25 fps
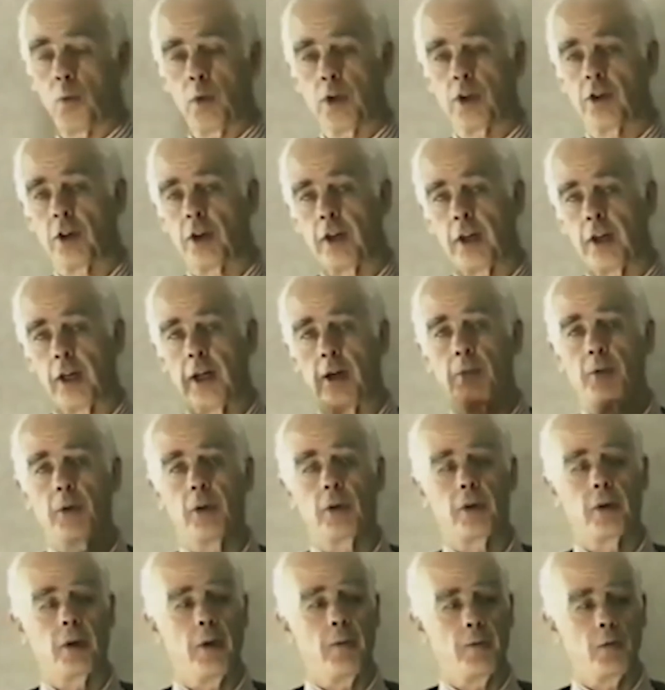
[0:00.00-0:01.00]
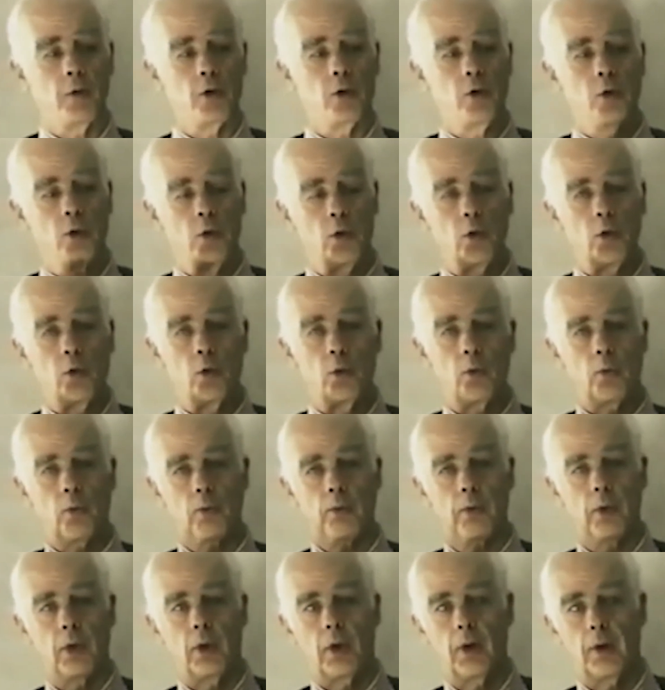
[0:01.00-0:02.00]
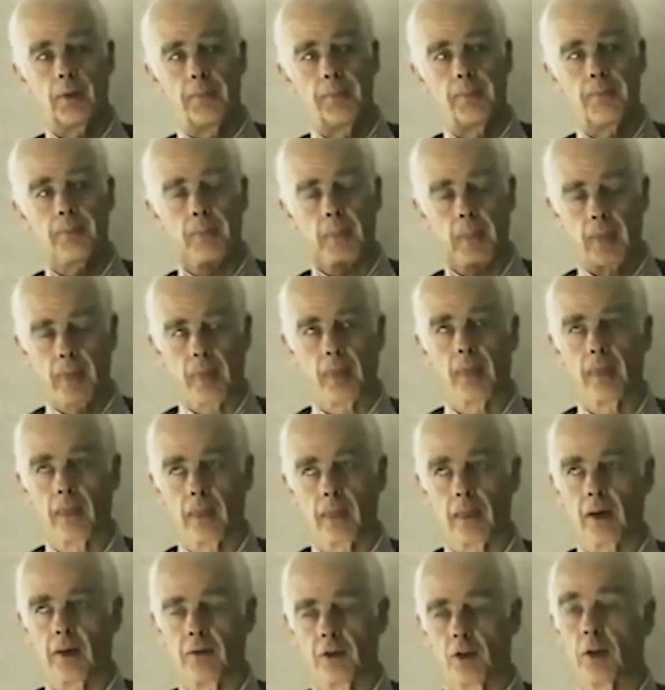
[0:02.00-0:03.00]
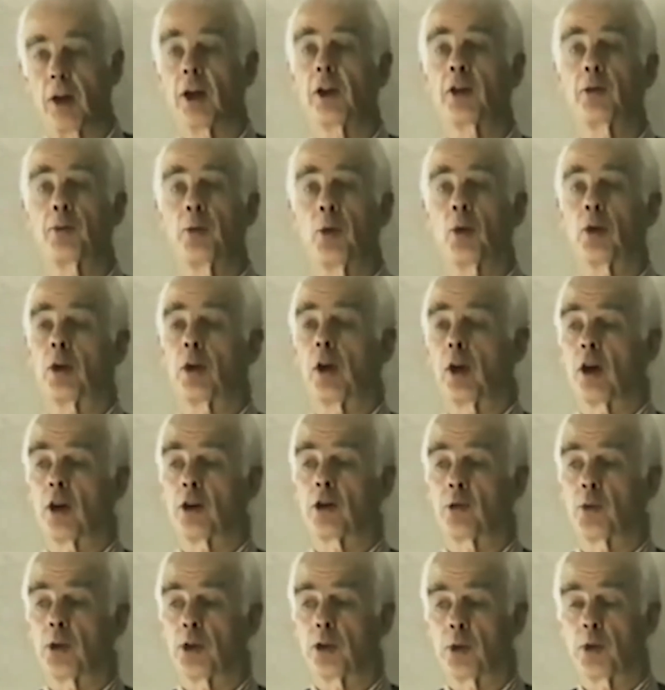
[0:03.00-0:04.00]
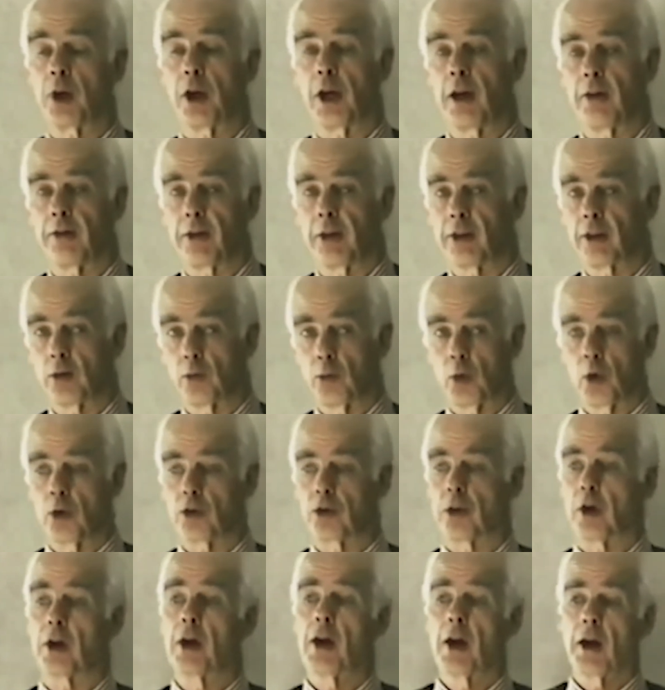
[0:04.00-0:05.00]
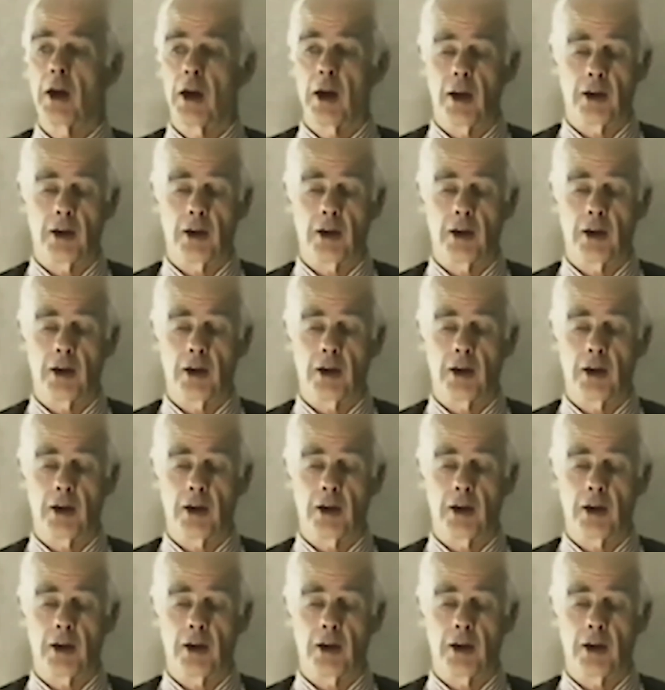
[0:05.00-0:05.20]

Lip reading: which enabled him to transport logs which were heavier than water.